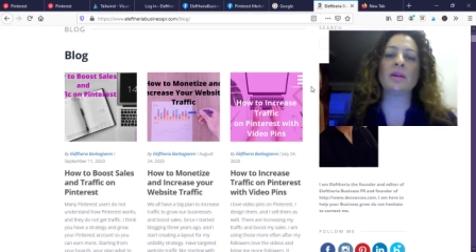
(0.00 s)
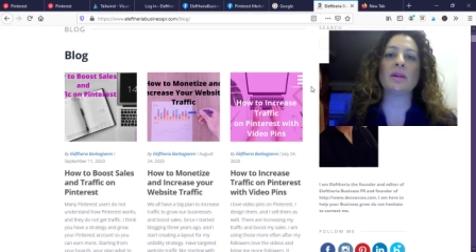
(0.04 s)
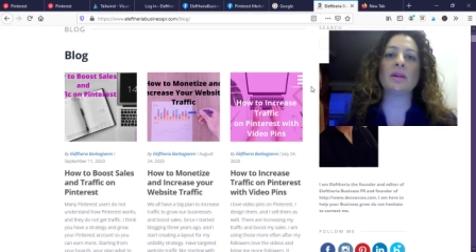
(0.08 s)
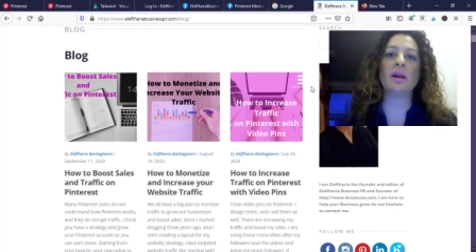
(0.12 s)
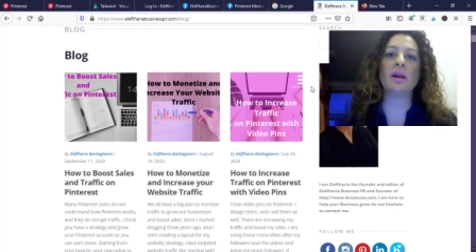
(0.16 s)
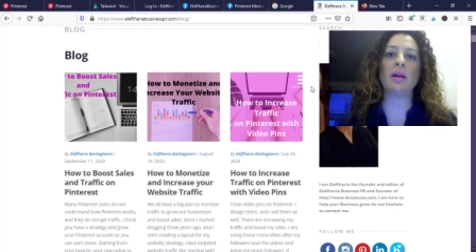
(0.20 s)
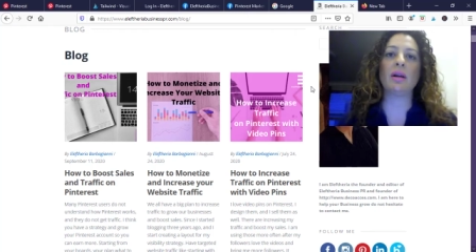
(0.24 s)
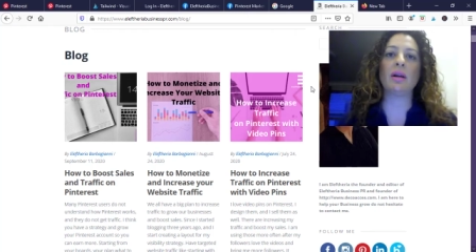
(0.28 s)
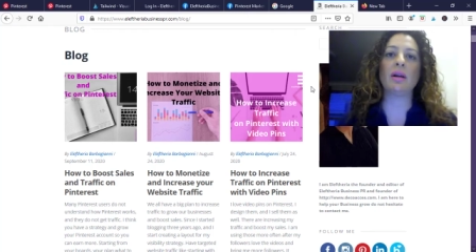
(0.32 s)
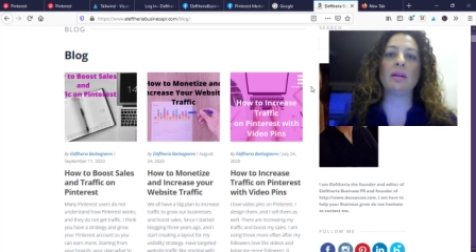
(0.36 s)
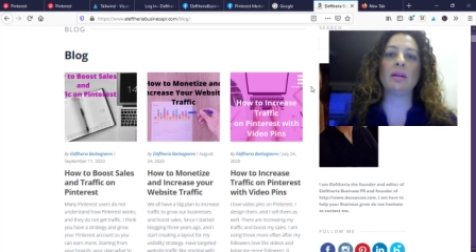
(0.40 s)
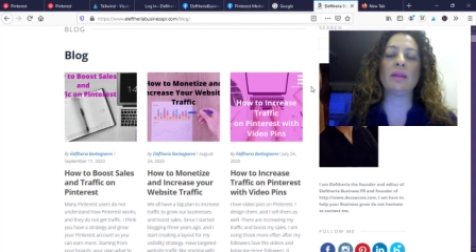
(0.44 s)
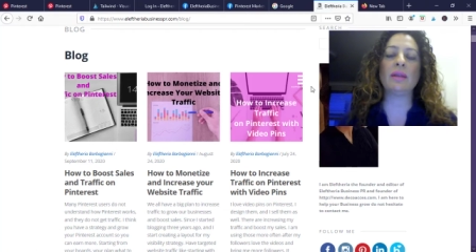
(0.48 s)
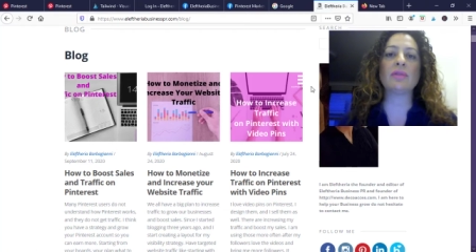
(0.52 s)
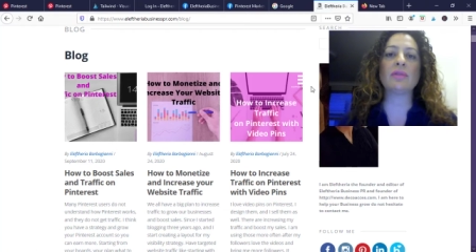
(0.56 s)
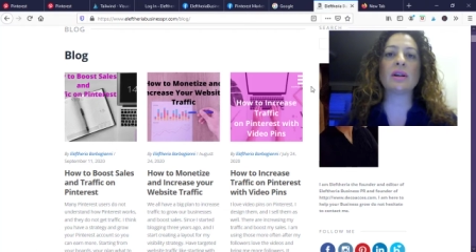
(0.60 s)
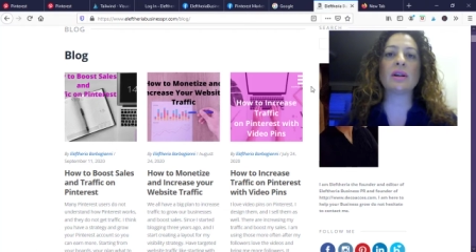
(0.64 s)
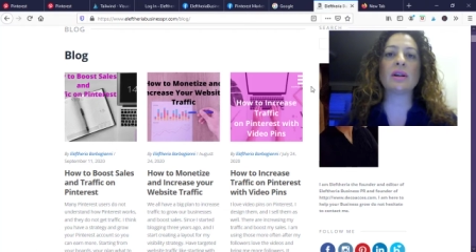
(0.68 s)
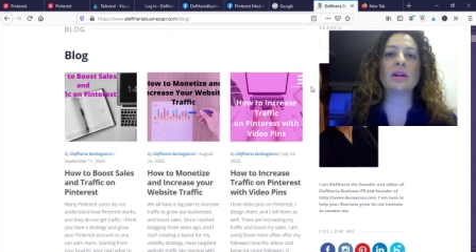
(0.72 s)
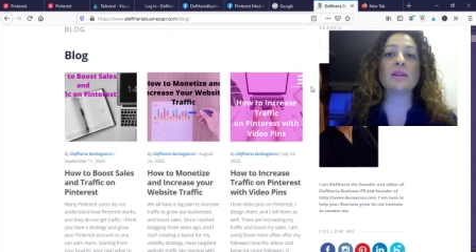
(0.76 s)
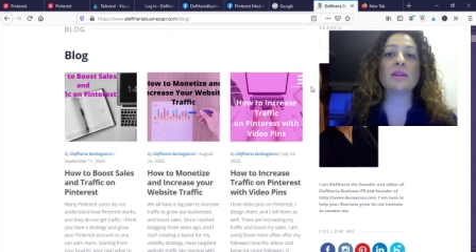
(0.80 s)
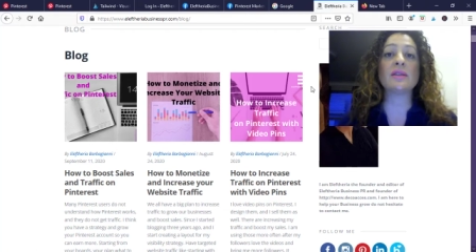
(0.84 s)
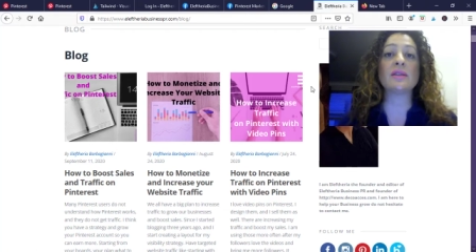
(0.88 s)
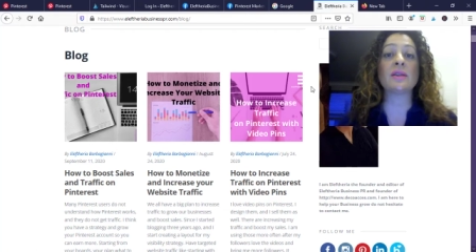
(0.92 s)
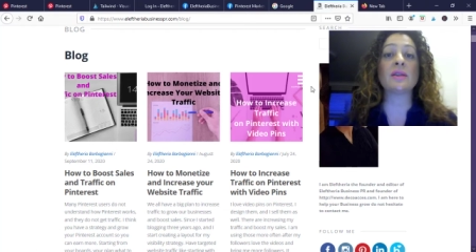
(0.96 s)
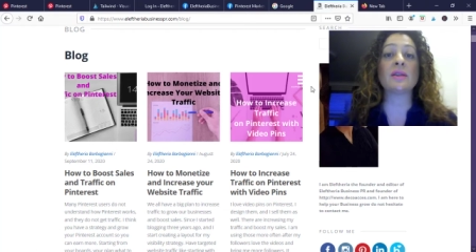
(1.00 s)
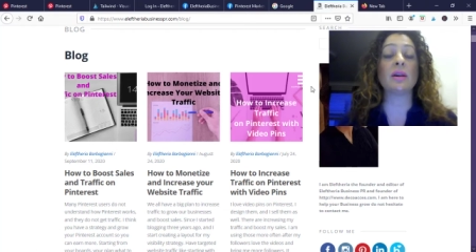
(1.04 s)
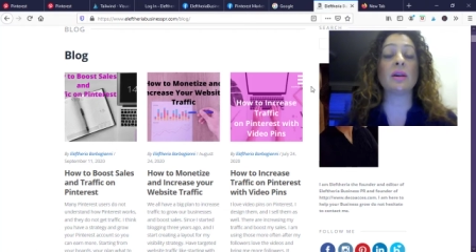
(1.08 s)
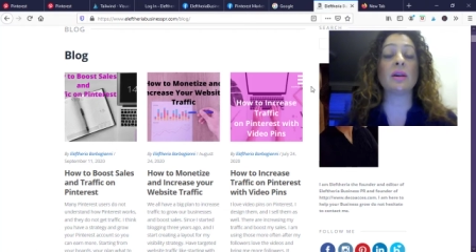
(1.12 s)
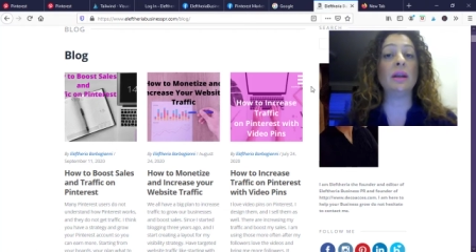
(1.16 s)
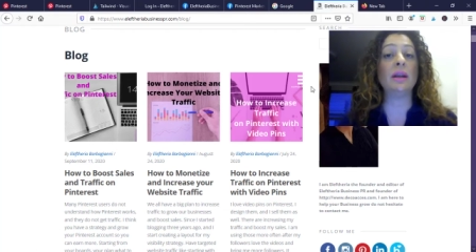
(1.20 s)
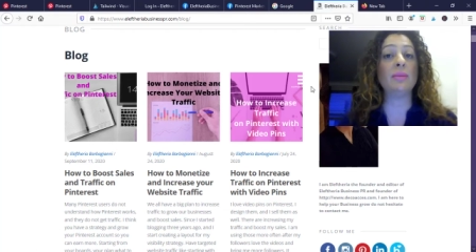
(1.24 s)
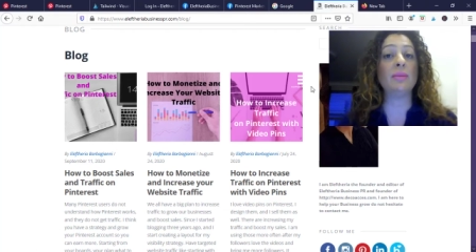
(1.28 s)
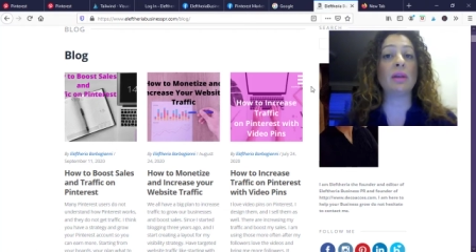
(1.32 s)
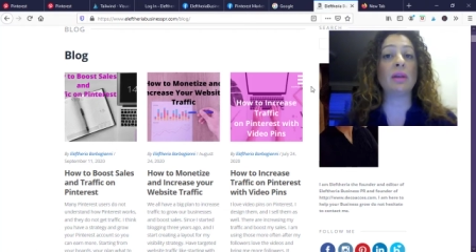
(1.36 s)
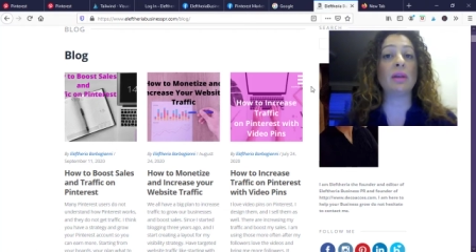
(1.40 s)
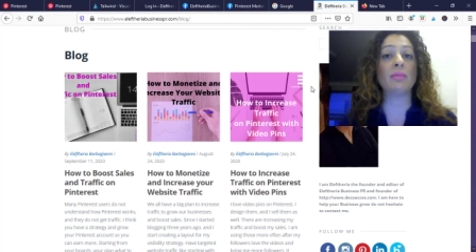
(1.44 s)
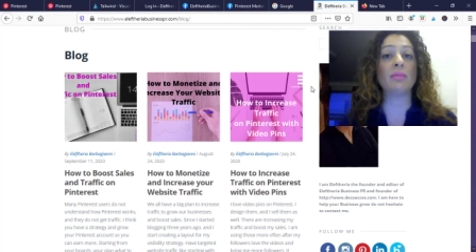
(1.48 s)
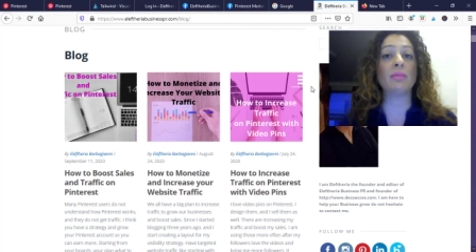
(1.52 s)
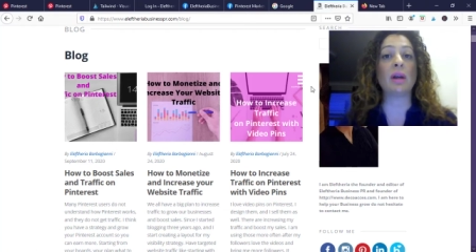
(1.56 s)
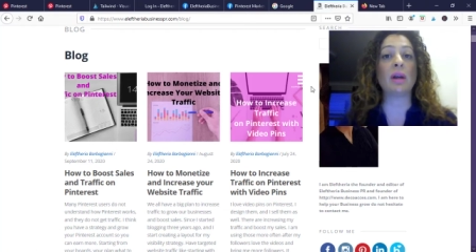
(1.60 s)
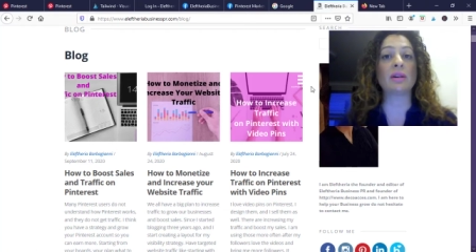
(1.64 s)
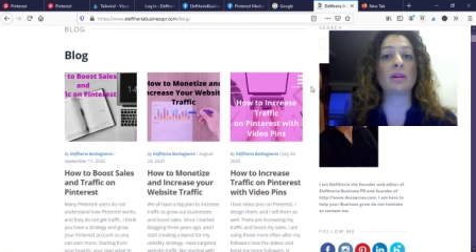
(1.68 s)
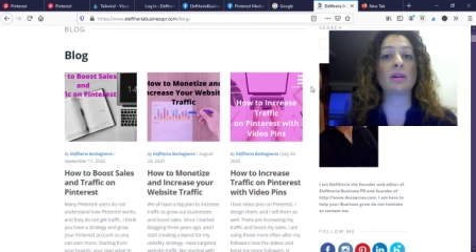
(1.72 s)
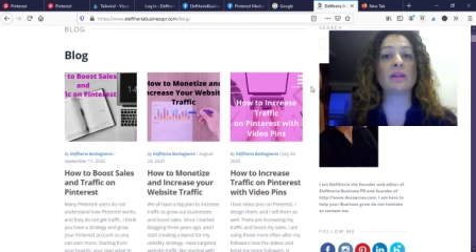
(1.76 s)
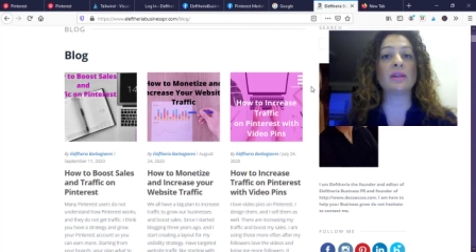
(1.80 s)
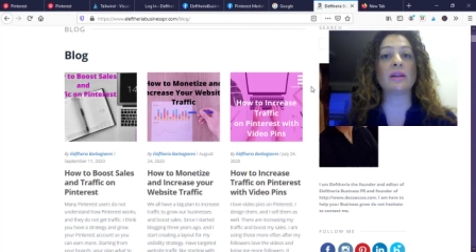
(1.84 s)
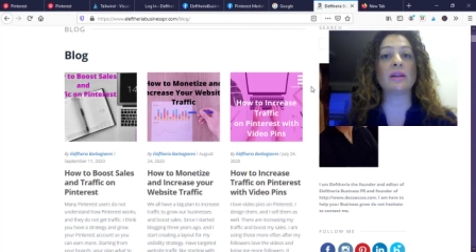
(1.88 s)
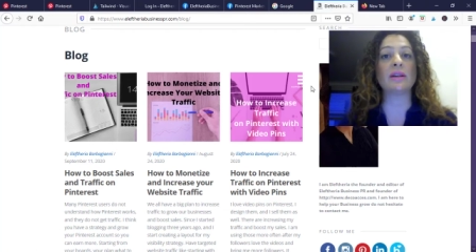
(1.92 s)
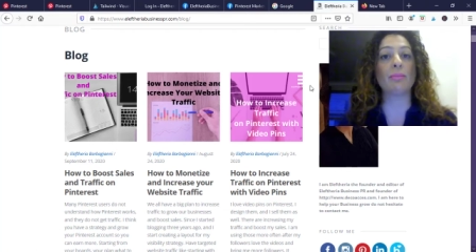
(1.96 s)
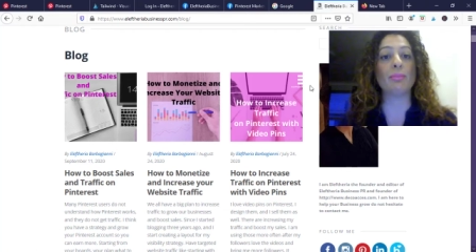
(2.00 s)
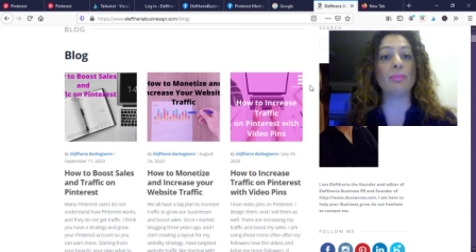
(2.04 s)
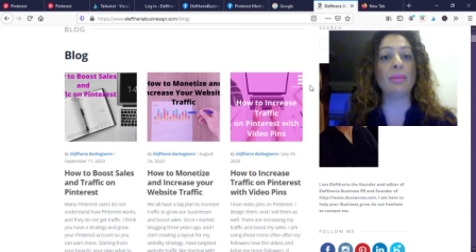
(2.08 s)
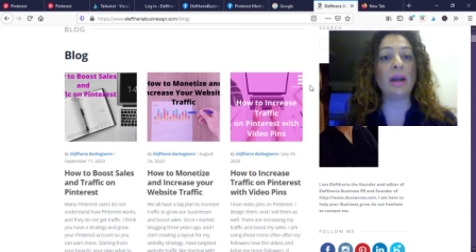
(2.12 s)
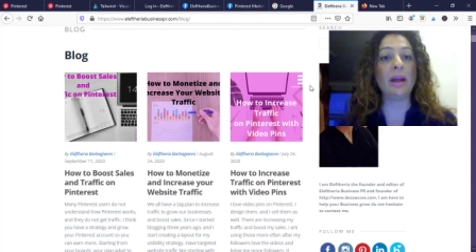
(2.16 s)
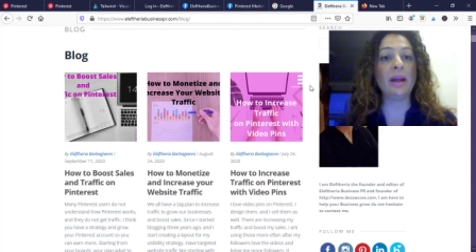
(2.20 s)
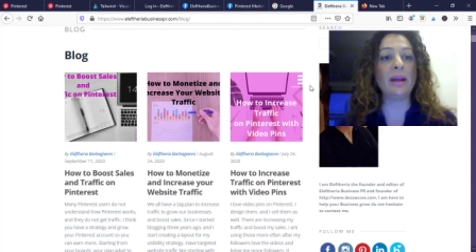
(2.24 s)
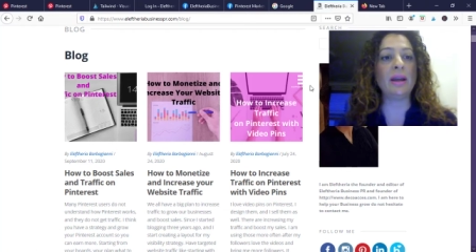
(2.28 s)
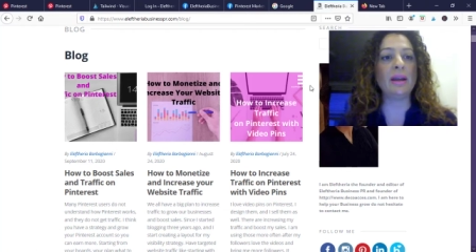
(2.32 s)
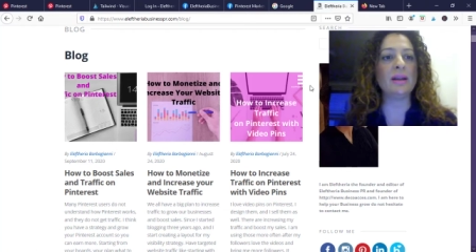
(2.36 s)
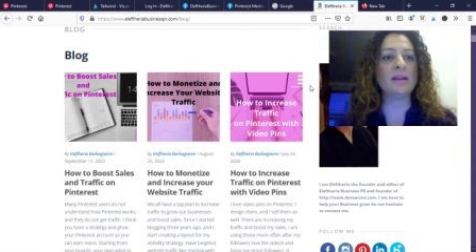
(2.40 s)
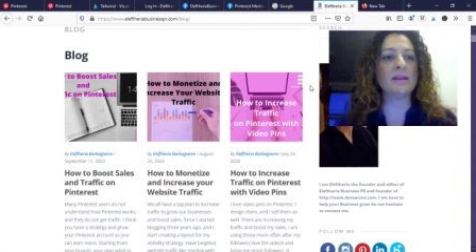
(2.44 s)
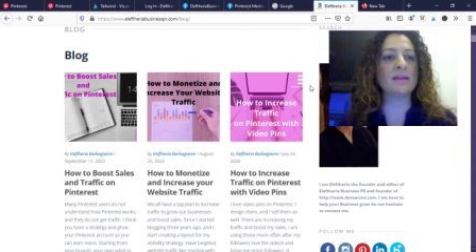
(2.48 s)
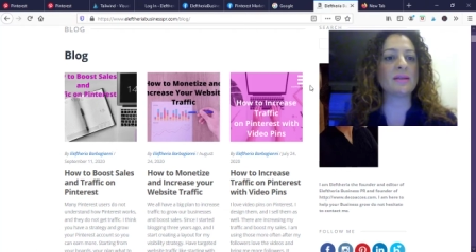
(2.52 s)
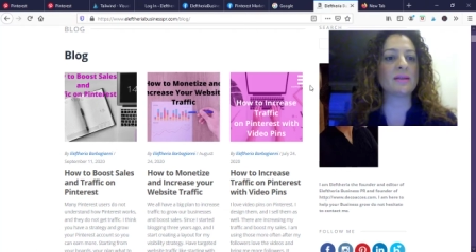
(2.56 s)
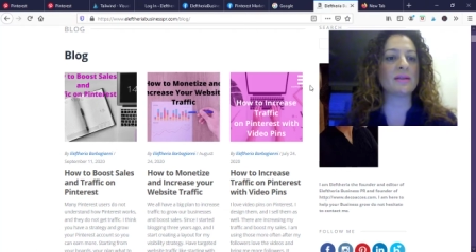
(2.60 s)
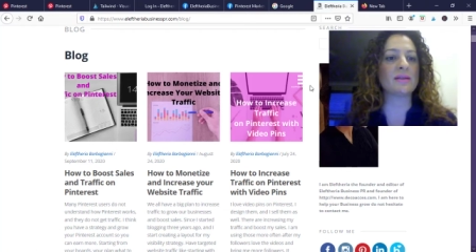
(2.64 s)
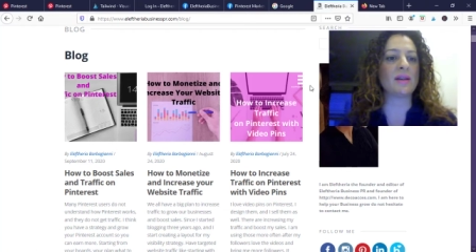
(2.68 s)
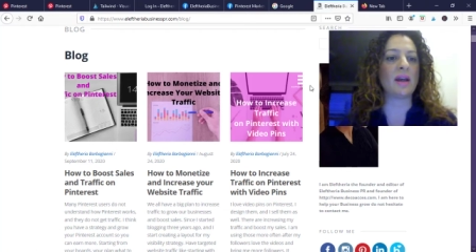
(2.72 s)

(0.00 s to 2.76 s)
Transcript: leverage email marketing campaigns,